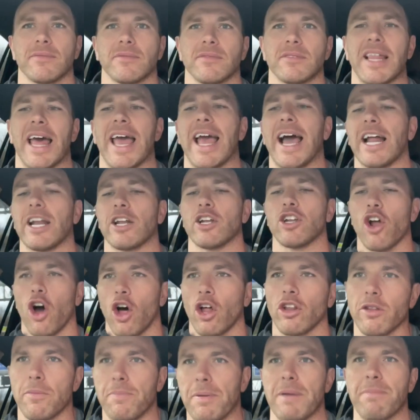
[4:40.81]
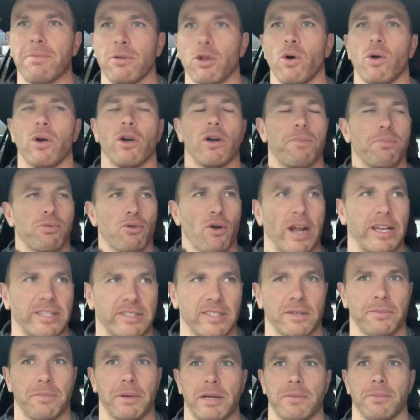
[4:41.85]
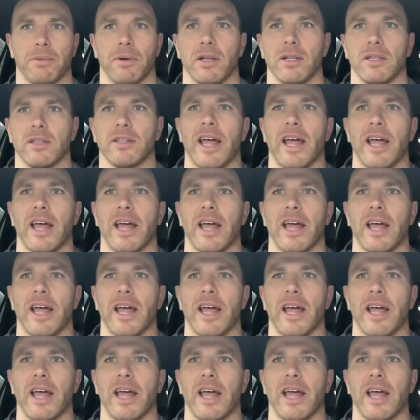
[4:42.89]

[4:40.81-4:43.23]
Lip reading: They are not the people who are oppressing people.